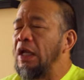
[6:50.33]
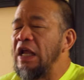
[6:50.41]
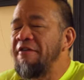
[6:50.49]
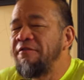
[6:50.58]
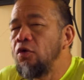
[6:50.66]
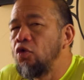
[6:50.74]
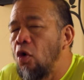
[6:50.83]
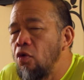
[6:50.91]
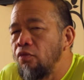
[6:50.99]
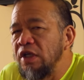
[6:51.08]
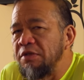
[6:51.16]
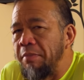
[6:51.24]
you
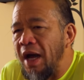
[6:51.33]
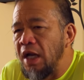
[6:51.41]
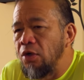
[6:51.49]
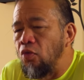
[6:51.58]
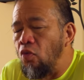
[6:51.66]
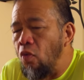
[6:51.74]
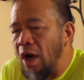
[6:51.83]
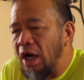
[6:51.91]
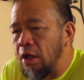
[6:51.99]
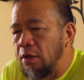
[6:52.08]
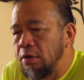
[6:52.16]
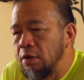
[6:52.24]
don't respond
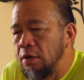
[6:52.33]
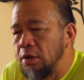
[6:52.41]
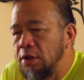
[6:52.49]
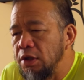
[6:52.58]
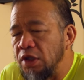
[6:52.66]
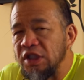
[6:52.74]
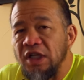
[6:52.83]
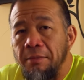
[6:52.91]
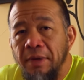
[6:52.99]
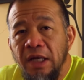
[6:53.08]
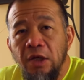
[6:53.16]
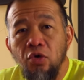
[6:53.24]
well to
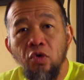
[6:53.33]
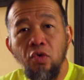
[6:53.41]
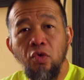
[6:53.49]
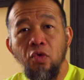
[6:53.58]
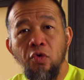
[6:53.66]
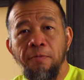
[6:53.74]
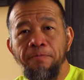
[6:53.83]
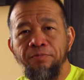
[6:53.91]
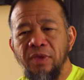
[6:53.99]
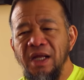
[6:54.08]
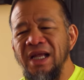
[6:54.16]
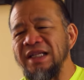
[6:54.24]
somebody who
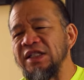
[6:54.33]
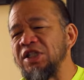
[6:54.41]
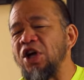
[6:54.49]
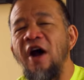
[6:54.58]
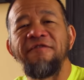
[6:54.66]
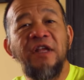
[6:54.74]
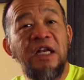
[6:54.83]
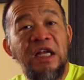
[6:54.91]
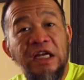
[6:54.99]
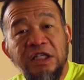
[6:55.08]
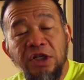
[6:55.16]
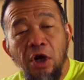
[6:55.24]
is soft and
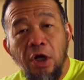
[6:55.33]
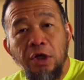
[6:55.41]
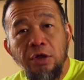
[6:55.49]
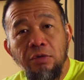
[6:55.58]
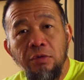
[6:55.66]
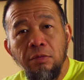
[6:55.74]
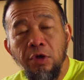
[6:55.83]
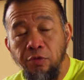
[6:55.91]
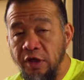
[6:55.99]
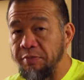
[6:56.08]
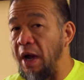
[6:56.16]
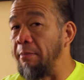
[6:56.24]
easy on you, you
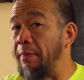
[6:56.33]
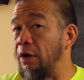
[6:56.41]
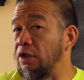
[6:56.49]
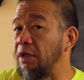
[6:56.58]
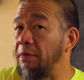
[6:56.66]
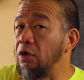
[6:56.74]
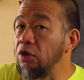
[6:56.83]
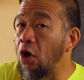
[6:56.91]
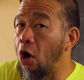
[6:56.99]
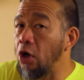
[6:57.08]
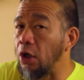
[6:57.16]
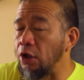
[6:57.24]
respond better to somebody who's
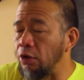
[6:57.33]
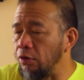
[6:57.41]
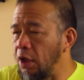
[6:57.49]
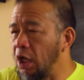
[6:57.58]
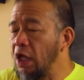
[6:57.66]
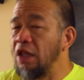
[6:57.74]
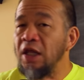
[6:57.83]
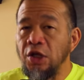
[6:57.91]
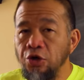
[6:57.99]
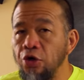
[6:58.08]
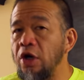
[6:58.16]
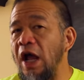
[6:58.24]
hard on you,
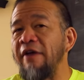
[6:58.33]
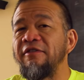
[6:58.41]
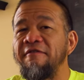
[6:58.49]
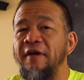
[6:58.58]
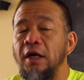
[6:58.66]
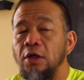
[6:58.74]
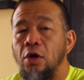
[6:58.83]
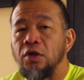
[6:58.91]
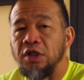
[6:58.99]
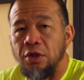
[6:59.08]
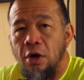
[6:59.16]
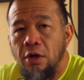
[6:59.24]
then you're gonna have to find a
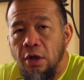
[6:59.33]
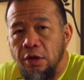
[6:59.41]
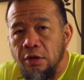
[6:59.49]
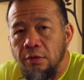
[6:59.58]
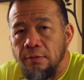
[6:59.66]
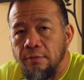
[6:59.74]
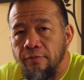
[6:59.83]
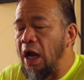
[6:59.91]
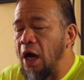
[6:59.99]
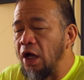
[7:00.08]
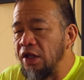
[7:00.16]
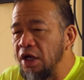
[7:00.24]
coach that's hard on you.
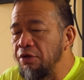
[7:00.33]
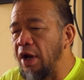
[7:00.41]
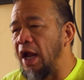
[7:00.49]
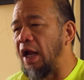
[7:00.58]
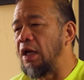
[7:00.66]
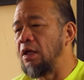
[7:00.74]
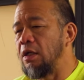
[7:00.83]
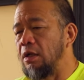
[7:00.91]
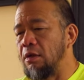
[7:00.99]
On the other hand,